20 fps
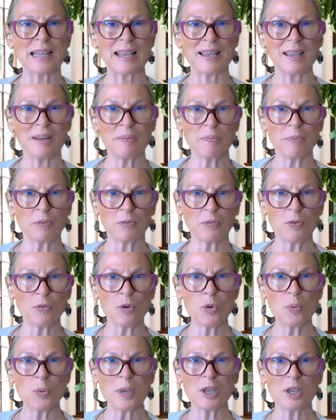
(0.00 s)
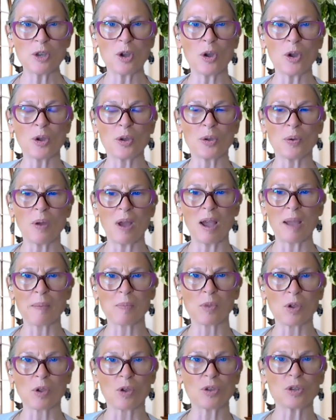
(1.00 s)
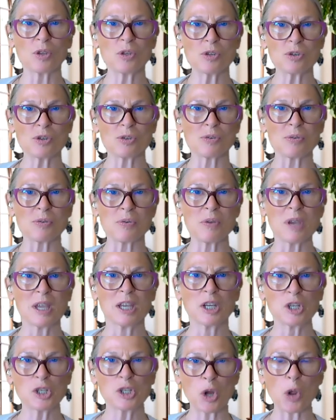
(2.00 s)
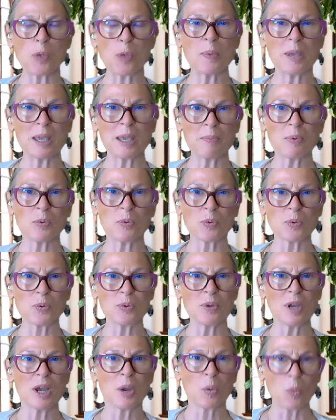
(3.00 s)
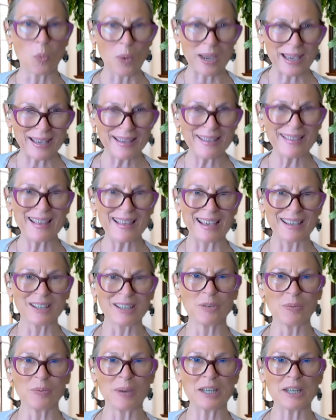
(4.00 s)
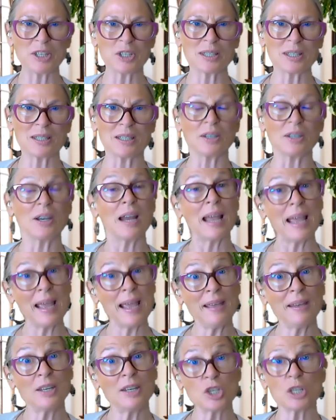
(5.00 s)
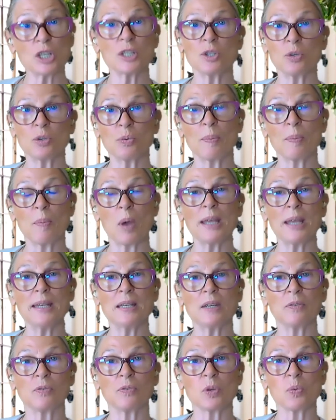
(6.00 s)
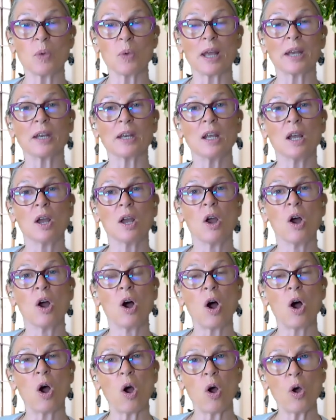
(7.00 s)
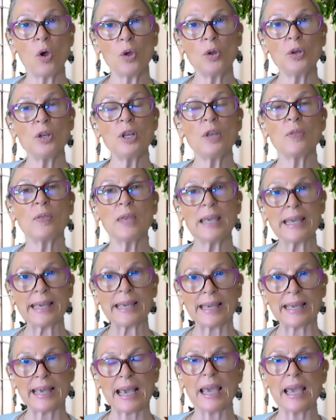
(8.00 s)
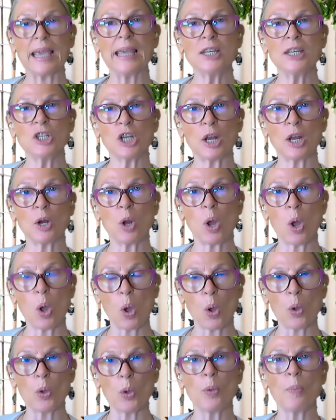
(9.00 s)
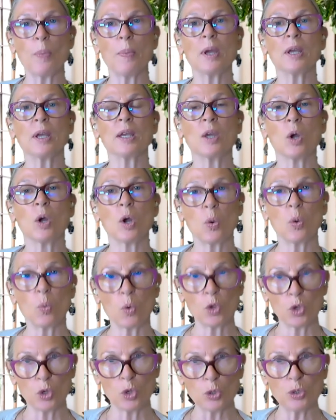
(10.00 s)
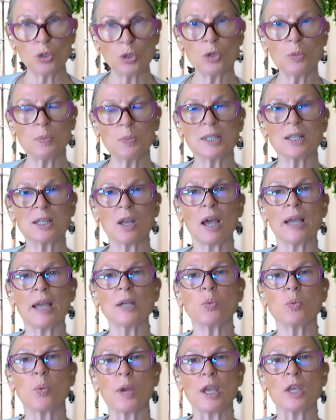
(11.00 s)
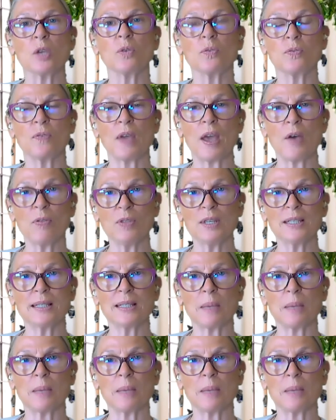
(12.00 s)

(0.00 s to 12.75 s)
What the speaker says: And before we go, I'm going to show people where they can register. And just to remind everyone, on the Engage at Home YouTube site where you found this